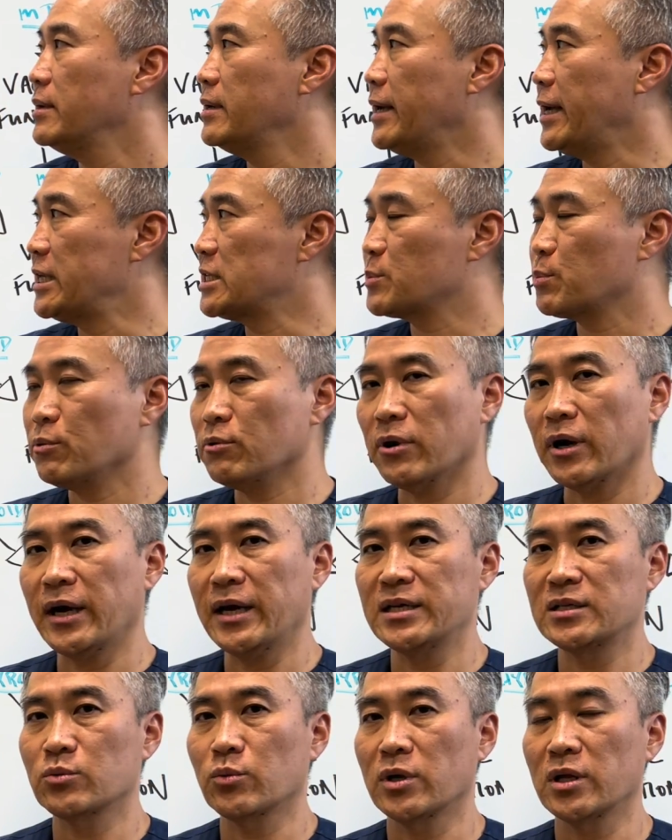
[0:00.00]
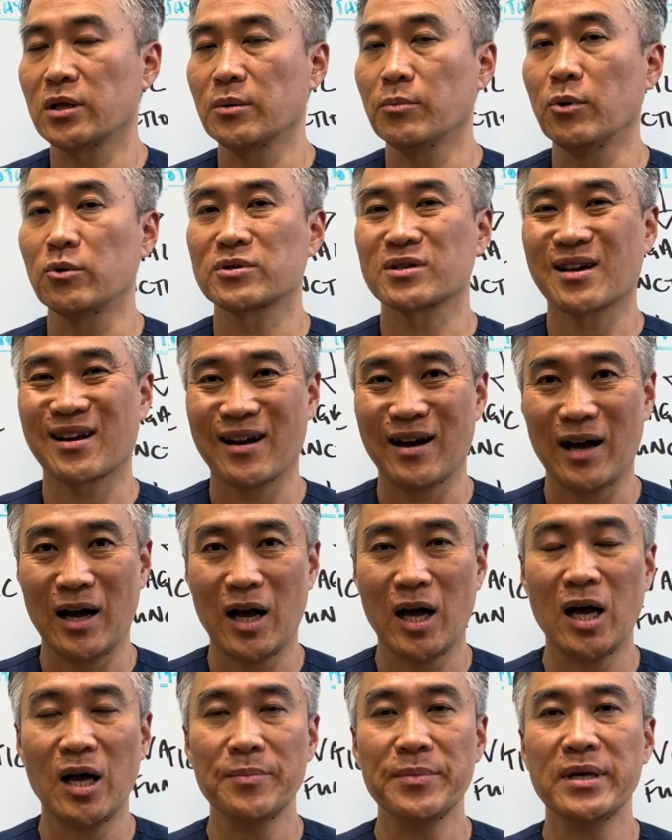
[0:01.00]
H. pylori is one of the most
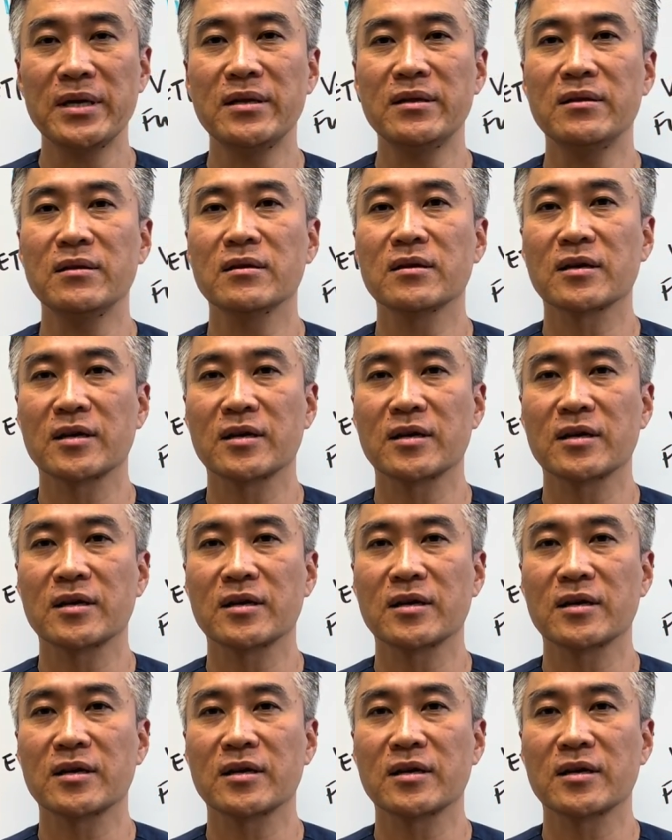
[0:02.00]
common